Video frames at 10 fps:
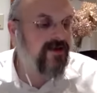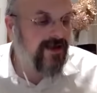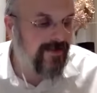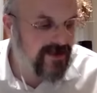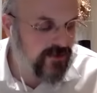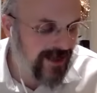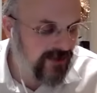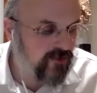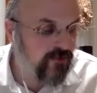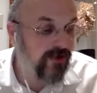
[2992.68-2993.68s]
And that's why it had
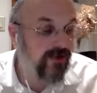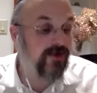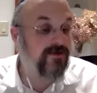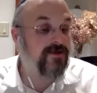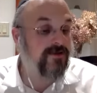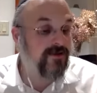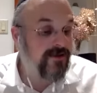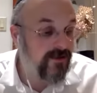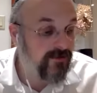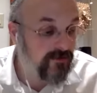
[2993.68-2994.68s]
two paroiches.
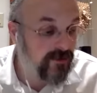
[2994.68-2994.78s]
I mean,